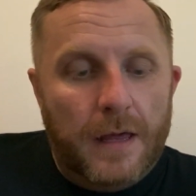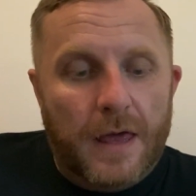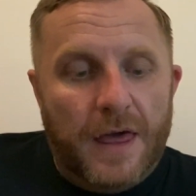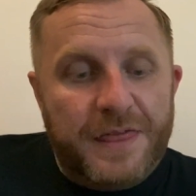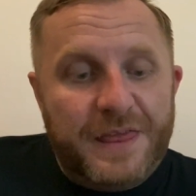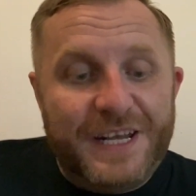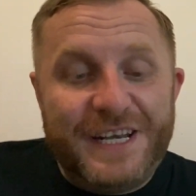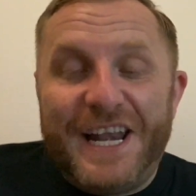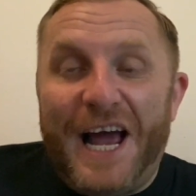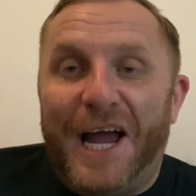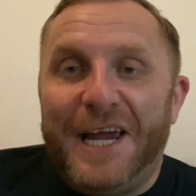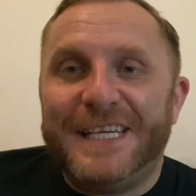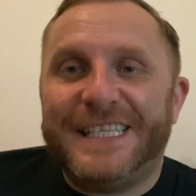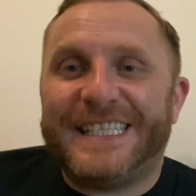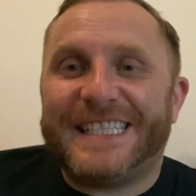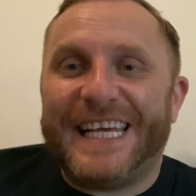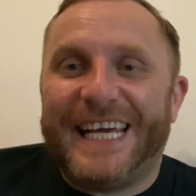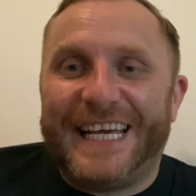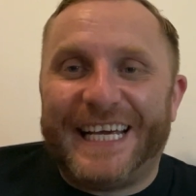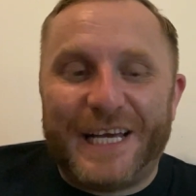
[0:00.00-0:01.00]
The nice
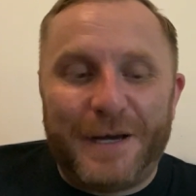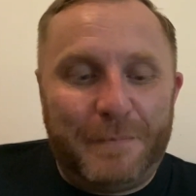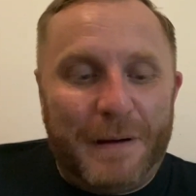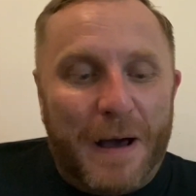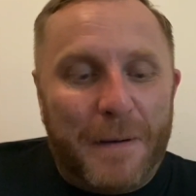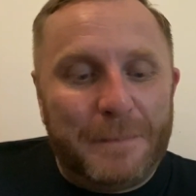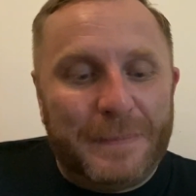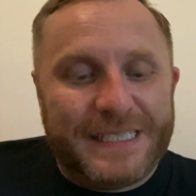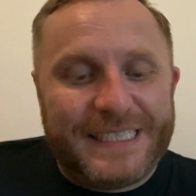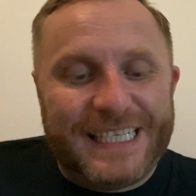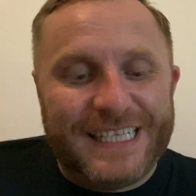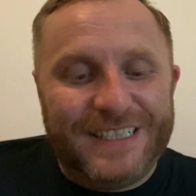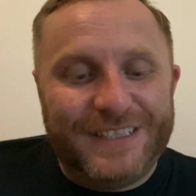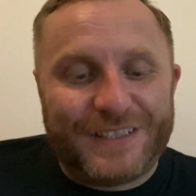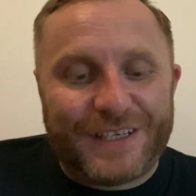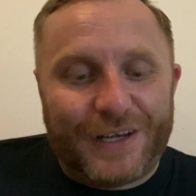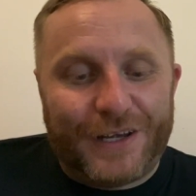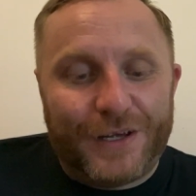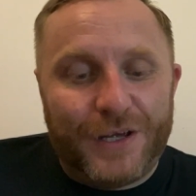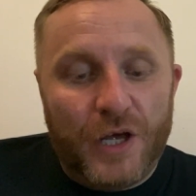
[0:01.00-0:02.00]
thing about
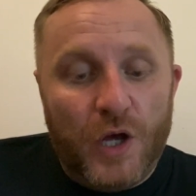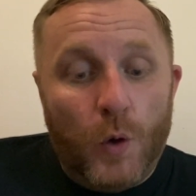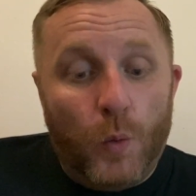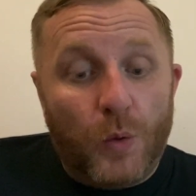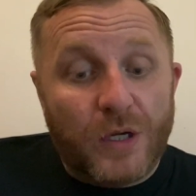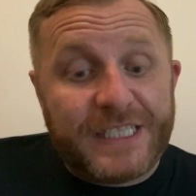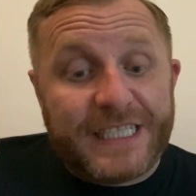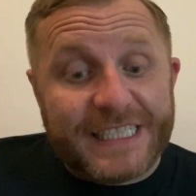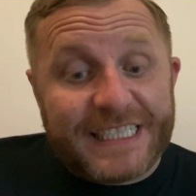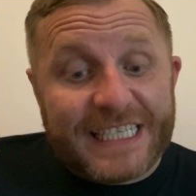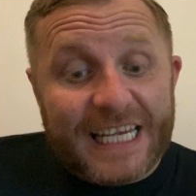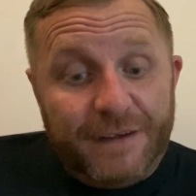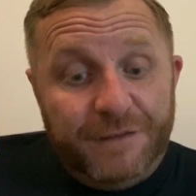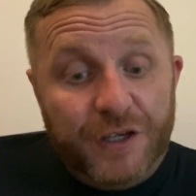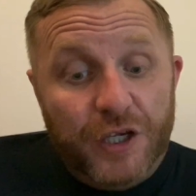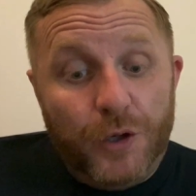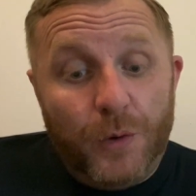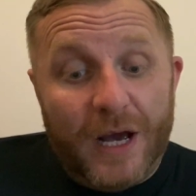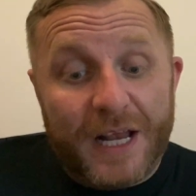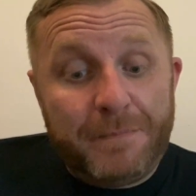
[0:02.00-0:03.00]
Matilda was that
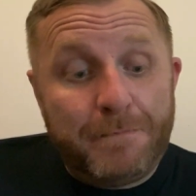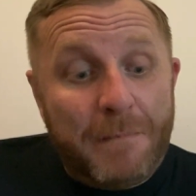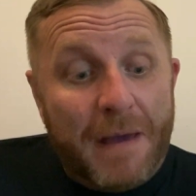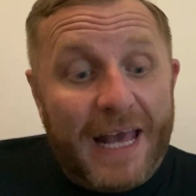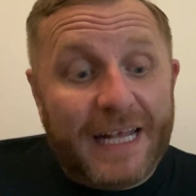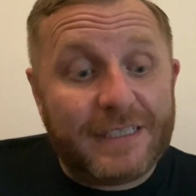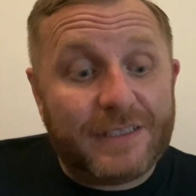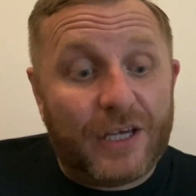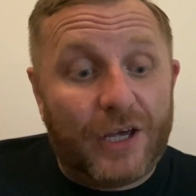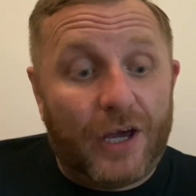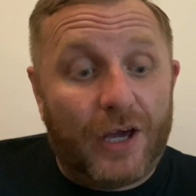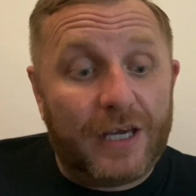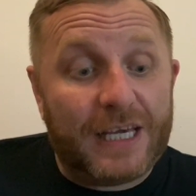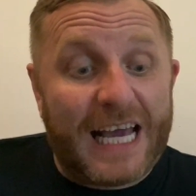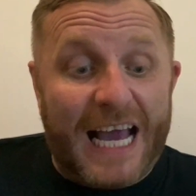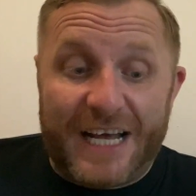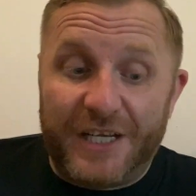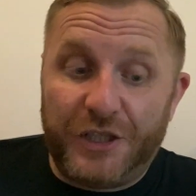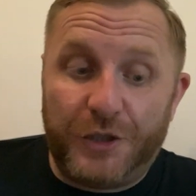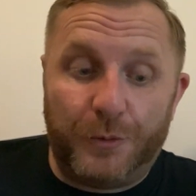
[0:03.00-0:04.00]
if you had met her
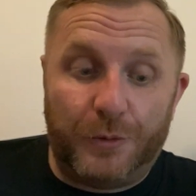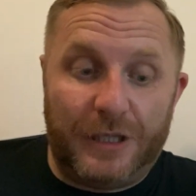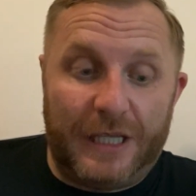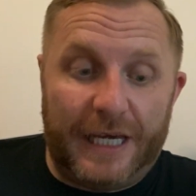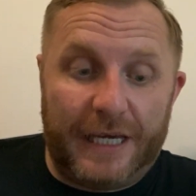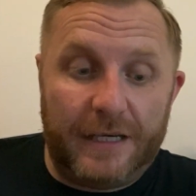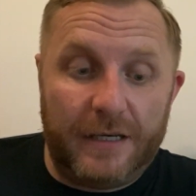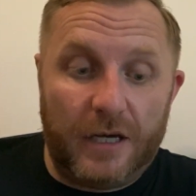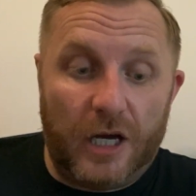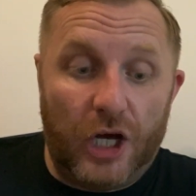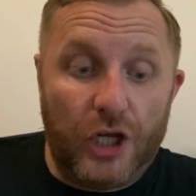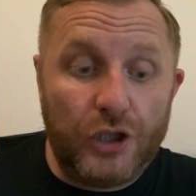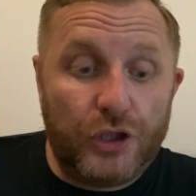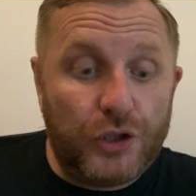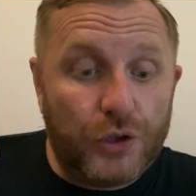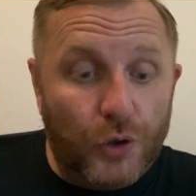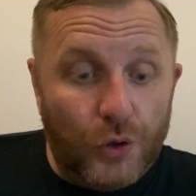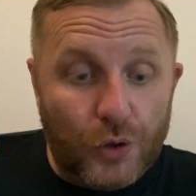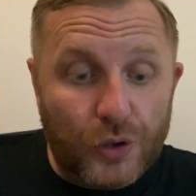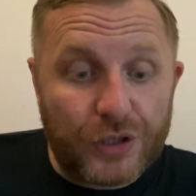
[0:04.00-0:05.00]
casually and
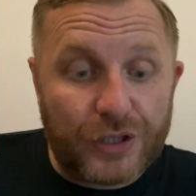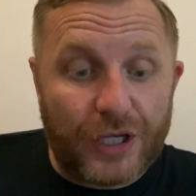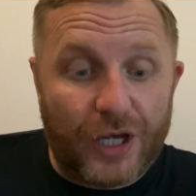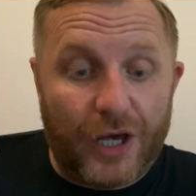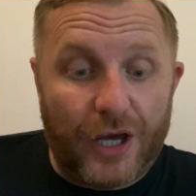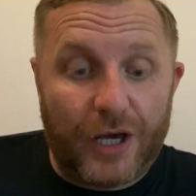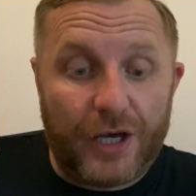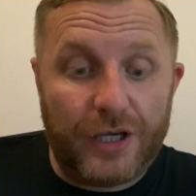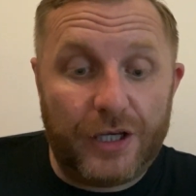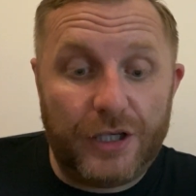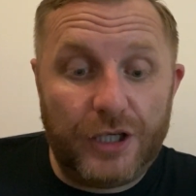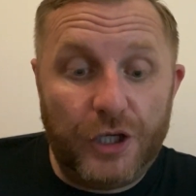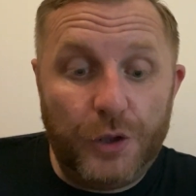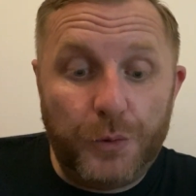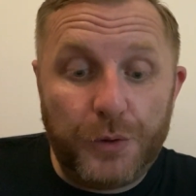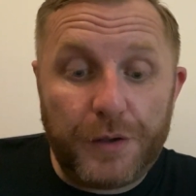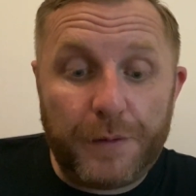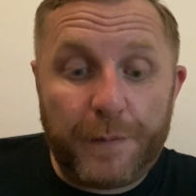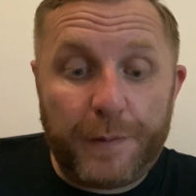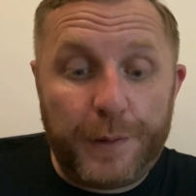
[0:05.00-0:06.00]
talked to her, you
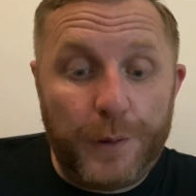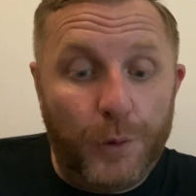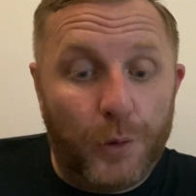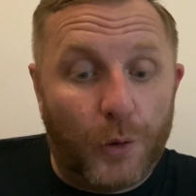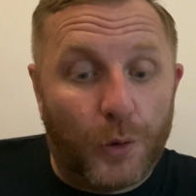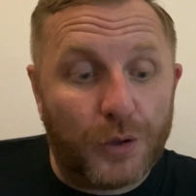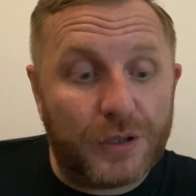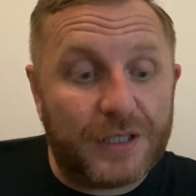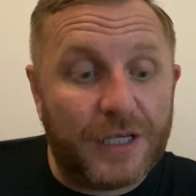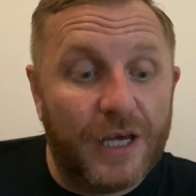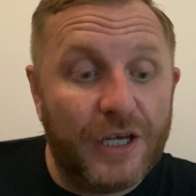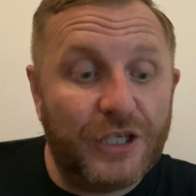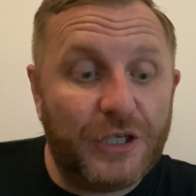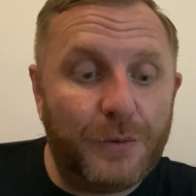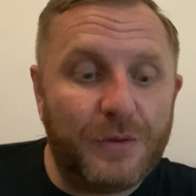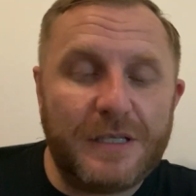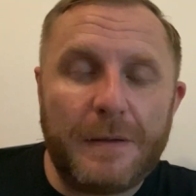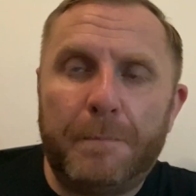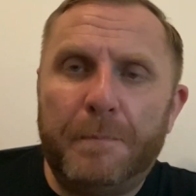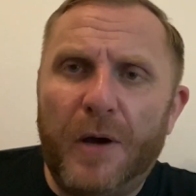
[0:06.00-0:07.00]
would have thought she
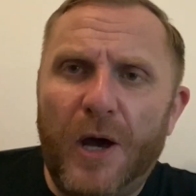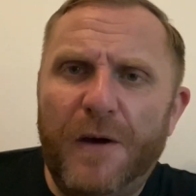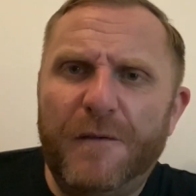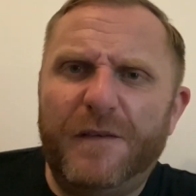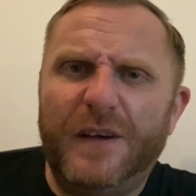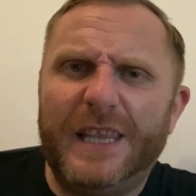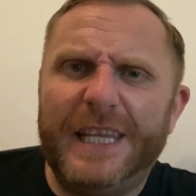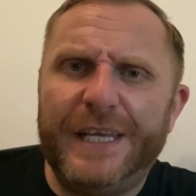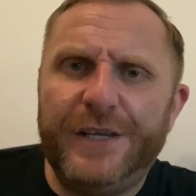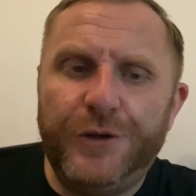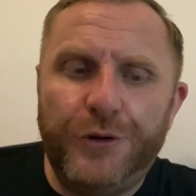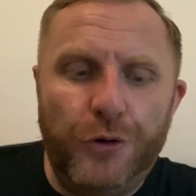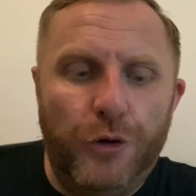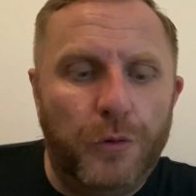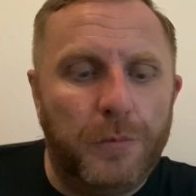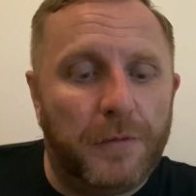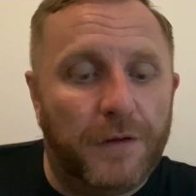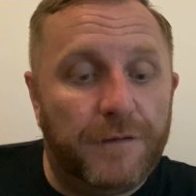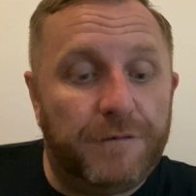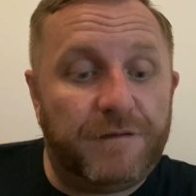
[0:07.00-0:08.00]
was a perfectly
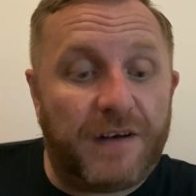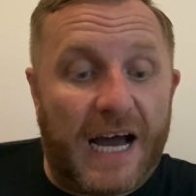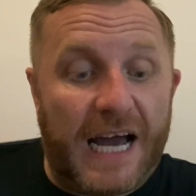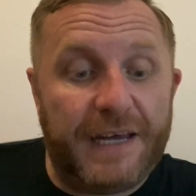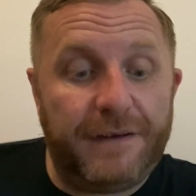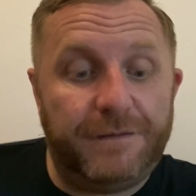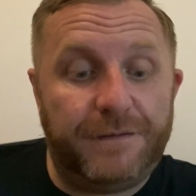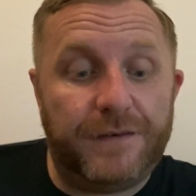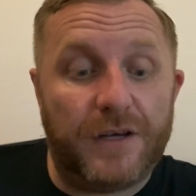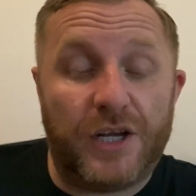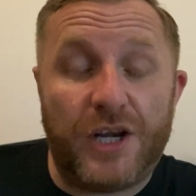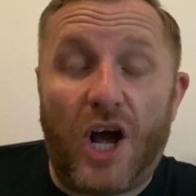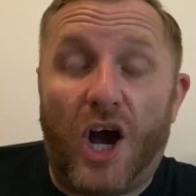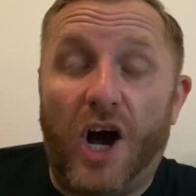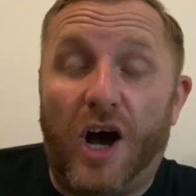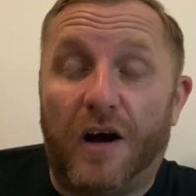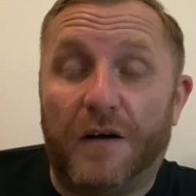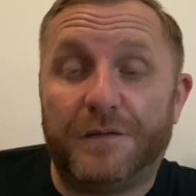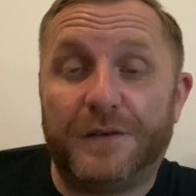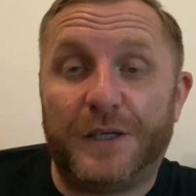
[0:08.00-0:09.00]
normal
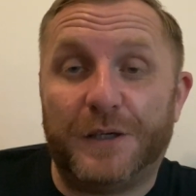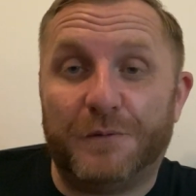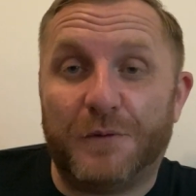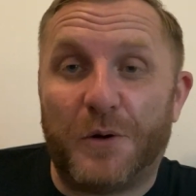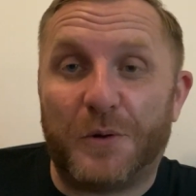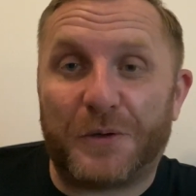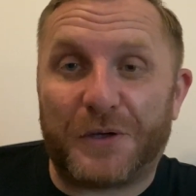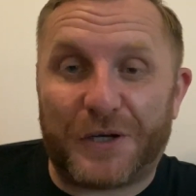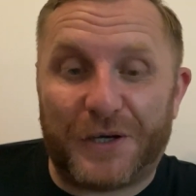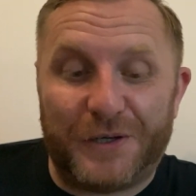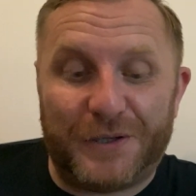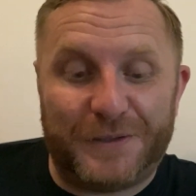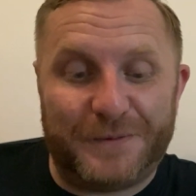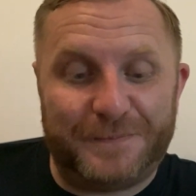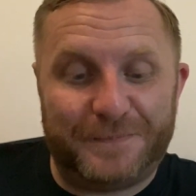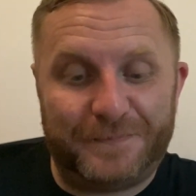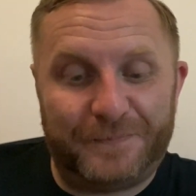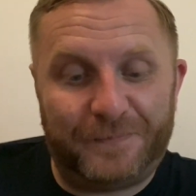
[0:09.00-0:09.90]
5.5-year-old girl.